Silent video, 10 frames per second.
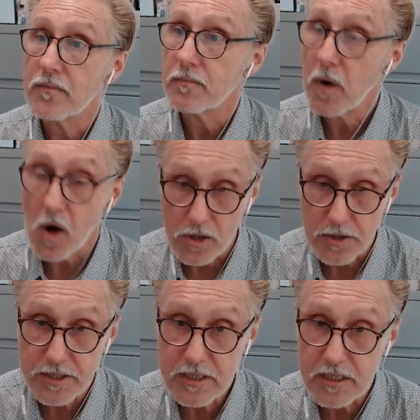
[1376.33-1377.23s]

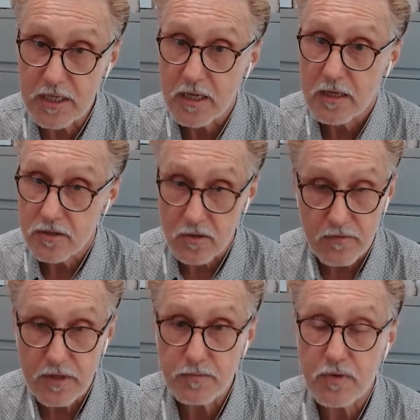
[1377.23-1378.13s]
policy,
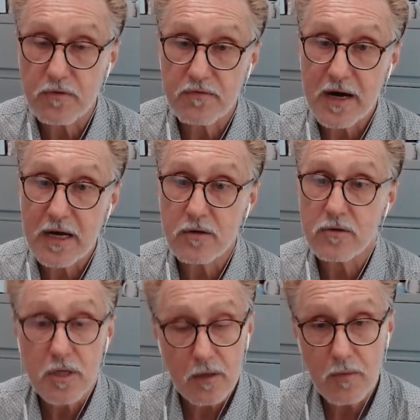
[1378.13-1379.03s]
service
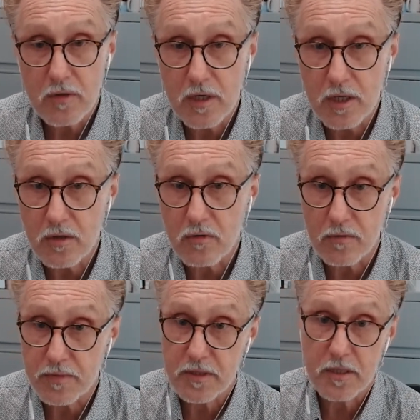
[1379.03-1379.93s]
providers, community
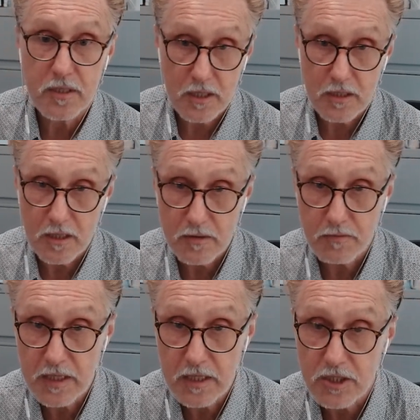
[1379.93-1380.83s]
groups. It's
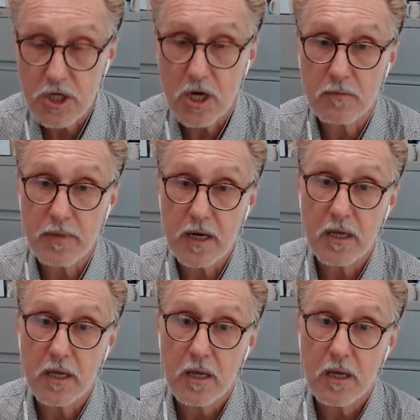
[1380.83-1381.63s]
being chaired by